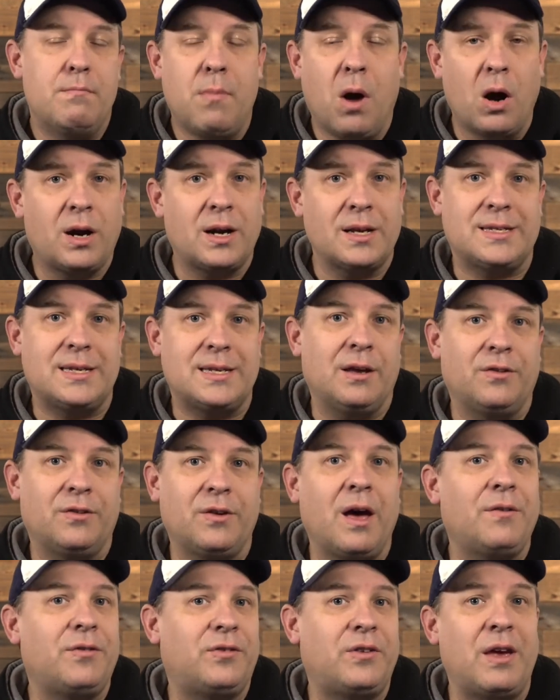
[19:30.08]
Market
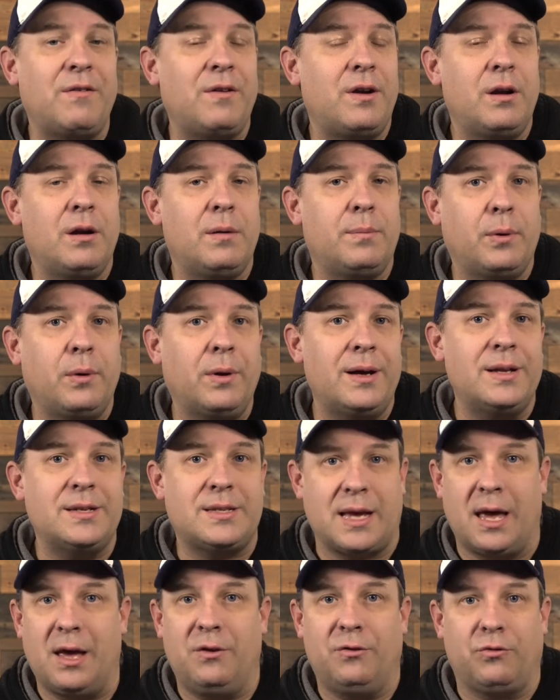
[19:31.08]
sells off 700
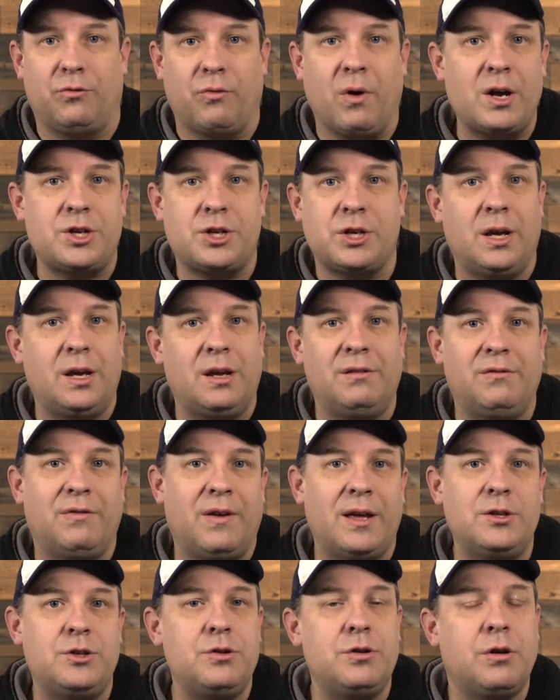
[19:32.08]
points as Russia
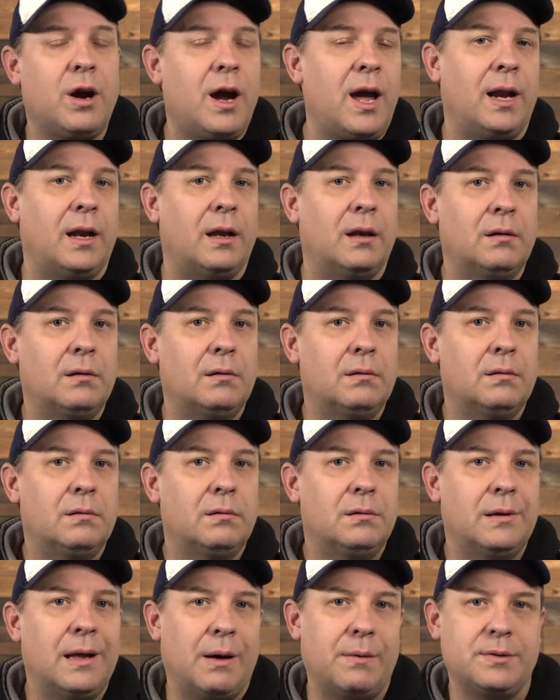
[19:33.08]
invades Ukraine.
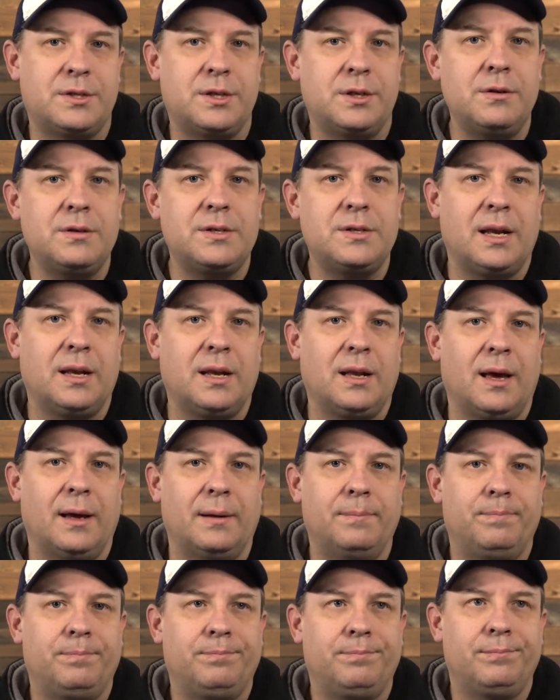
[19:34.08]
That was the news
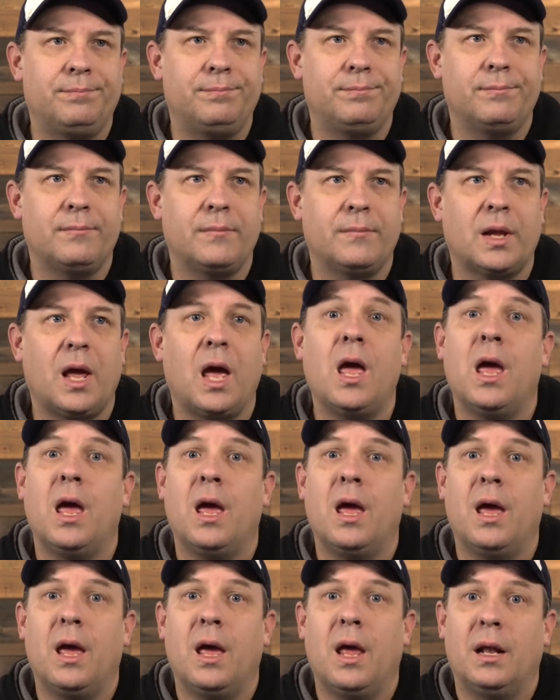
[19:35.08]
headline.
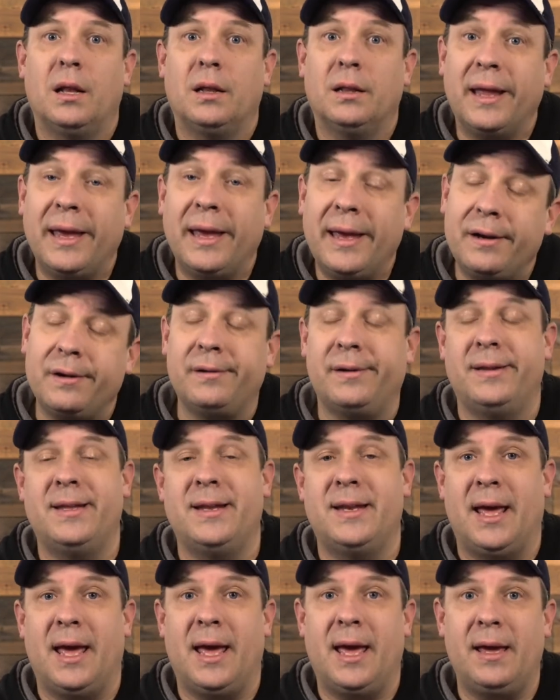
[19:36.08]
Later
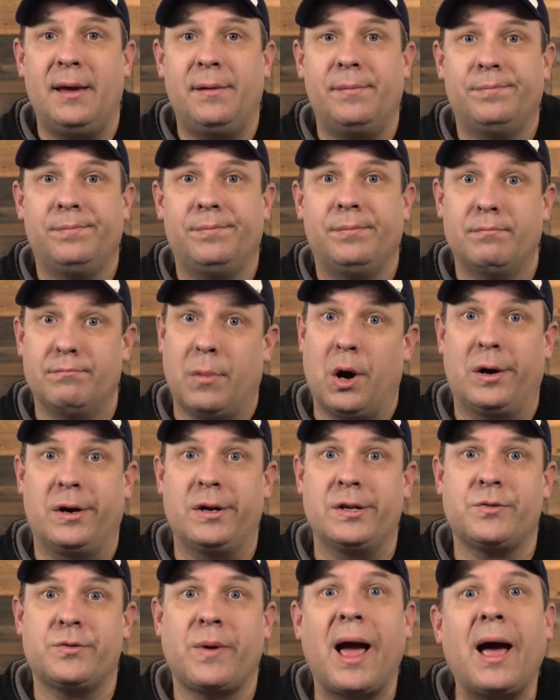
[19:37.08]
in the day,
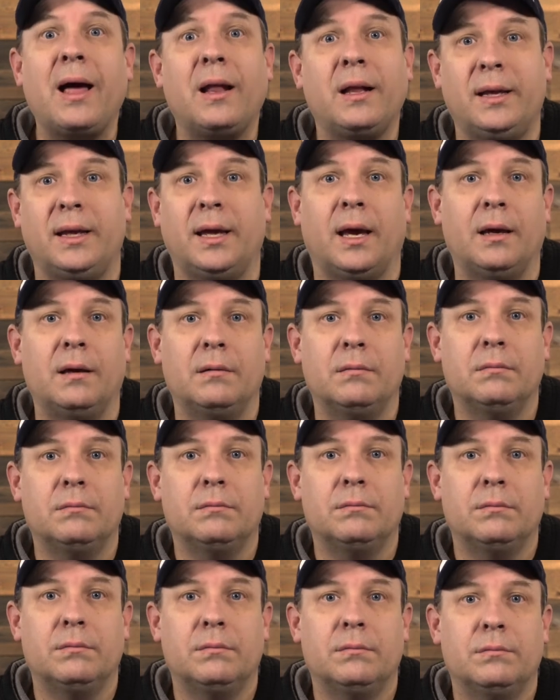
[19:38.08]
market's rallying.
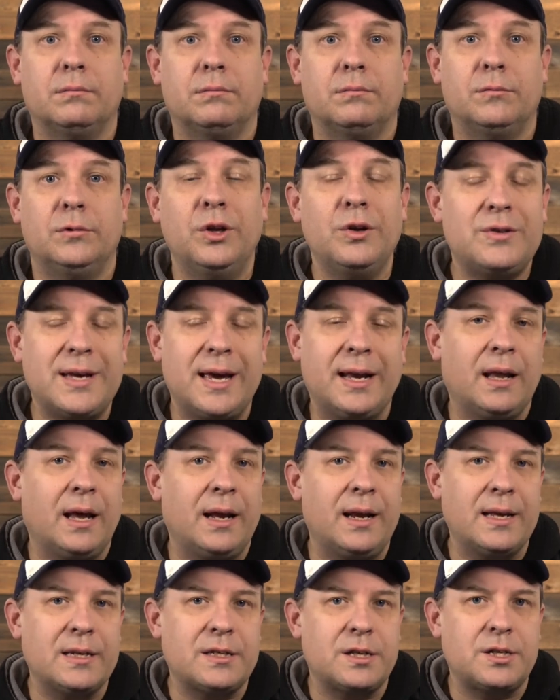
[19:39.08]
News
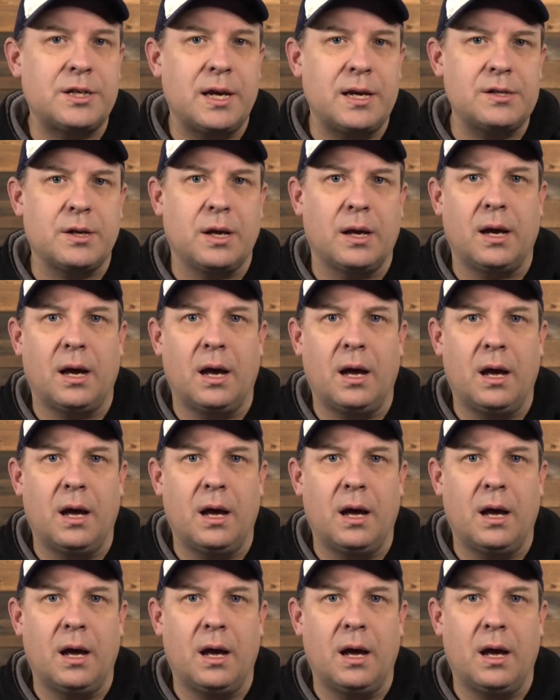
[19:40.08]
headline has to change.